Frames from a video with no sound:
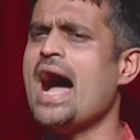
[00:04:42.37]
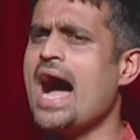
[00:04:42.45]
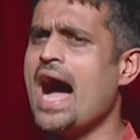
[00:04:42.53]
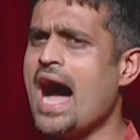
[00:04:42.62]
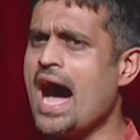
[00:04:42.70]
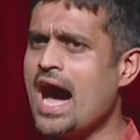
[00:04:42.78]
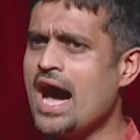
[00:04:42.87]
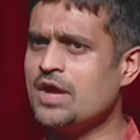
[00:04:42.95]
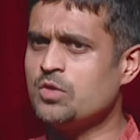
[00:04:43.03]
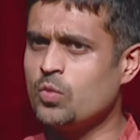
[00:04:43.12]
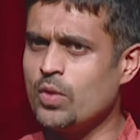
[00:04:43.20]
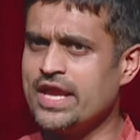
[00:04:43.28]
Are
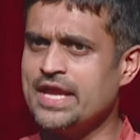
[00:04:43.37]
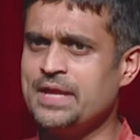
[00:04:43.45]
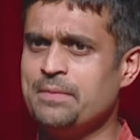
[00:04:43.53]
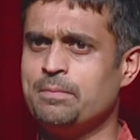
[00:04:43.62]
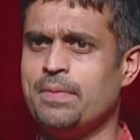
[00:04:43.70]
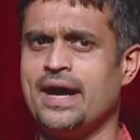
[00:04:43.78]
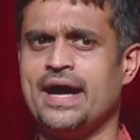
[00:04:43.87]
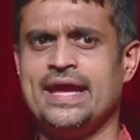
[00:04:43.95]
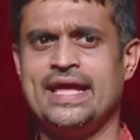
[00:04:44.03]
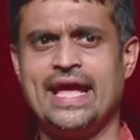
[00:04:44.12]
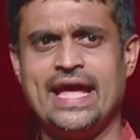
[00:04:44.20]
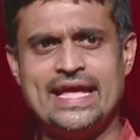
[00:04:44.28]
we by
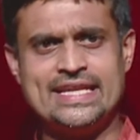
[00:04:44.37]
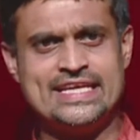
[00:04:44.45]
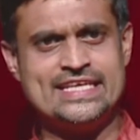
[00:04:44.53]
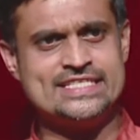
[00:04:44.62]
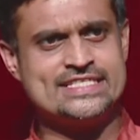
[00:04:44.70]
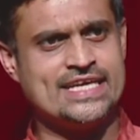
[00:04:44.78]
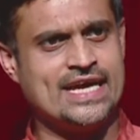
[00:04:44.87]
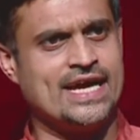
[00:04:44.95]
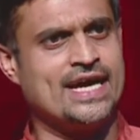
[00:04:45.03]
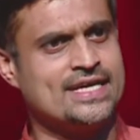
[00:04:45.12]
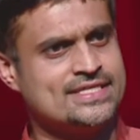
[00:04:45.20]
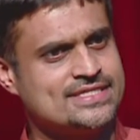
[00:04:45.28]
any
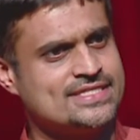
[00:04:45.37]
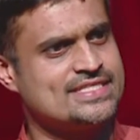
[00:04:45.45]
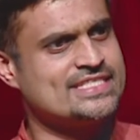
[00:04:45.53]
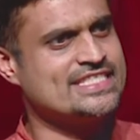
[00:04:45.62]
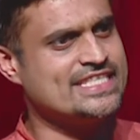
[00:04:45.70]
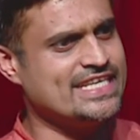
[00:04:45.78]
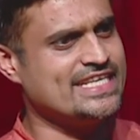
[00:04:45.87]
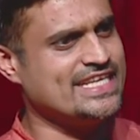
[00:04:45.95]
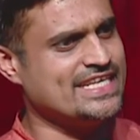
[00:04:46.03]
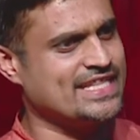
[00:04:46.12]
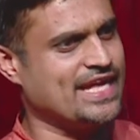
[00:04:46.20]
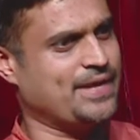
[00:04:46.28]
chance
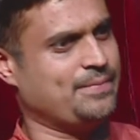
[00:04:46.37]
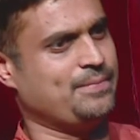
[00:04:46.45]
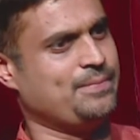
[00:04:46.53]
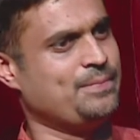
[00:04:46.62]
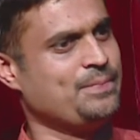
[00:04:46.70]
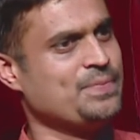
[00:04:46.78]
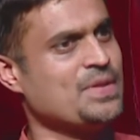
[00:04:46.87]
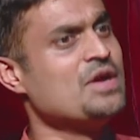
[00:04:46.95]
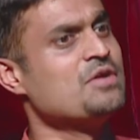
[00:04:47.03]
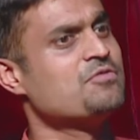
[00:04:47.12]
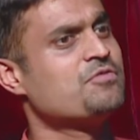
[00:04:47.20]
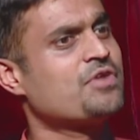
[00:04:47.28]
cheating them
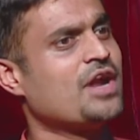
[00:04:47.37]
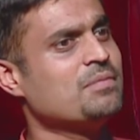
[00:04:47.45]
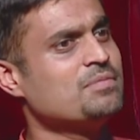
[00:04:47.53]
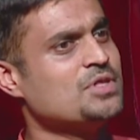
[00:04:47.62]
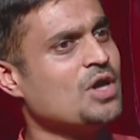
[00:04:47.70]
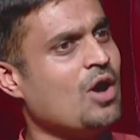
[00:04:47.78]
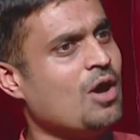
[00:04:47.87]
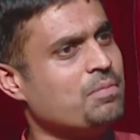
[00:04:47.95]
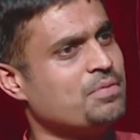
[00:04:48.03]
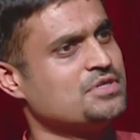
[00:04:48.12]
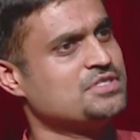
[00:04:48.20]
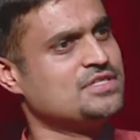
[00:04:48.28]
from the
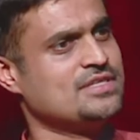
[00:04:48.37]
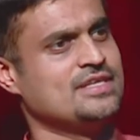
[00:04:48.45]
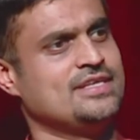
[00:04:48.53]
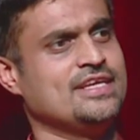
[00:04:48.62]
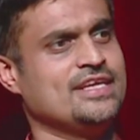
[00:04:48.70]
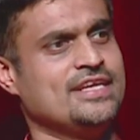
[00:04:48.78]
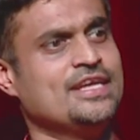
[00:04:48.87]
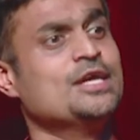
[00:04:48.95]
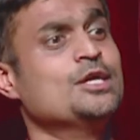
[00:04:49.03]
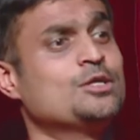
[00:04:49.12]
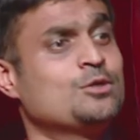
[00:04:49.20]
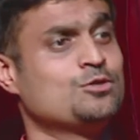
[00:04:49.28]
opportunity
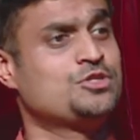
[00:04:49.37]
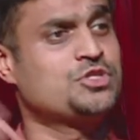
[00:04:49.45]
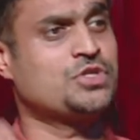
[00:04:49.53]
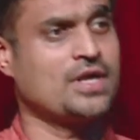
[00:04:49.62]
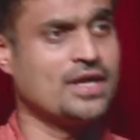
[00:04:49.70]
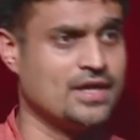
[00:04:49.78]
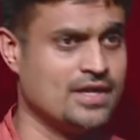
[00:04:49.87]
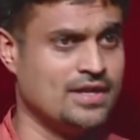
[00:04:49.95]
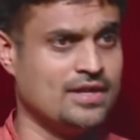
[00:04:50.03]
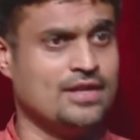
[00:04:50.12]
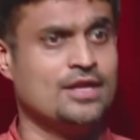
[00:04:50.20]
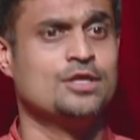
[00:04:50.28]
to
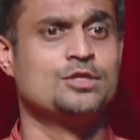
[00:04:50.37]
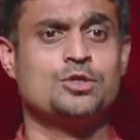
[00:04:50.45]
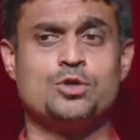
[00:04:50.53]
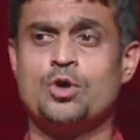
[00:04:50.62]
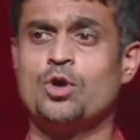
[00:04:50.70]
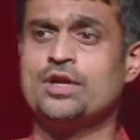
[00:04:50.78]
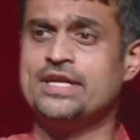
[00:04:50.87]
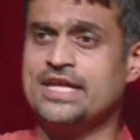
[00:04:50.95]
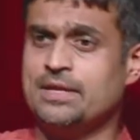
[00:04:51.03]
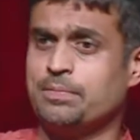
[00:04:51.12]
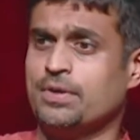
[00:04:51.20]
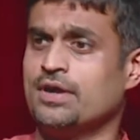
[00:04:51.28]
struggle, to go
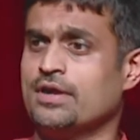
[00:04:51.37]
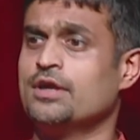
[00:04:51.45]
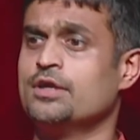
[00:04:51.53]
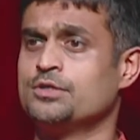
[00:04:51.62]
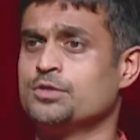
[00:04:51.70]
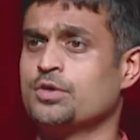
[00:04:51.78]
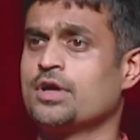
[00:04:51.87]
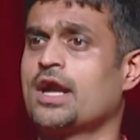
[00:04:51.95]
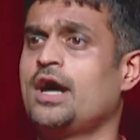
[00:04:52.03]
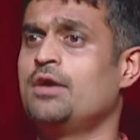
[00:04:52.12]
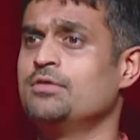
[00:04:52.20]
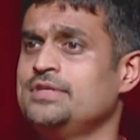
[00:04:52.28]
deeper, to
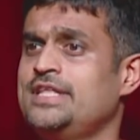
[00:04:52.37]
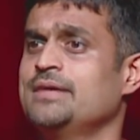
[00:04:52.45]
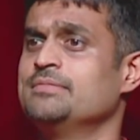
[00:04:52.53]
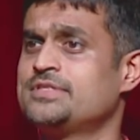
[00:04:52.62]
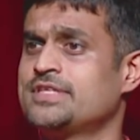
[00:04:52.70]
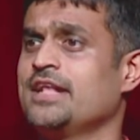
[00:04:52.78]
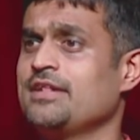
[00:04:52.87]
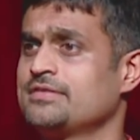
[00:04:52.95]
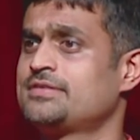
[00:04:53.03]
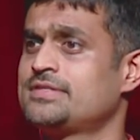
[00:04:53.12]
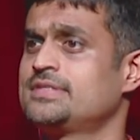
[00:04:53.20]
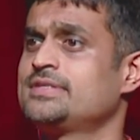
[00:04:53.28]
ground
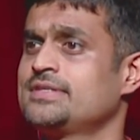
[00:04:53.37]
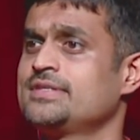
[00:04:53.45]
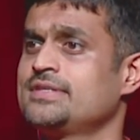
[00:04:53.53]
themselves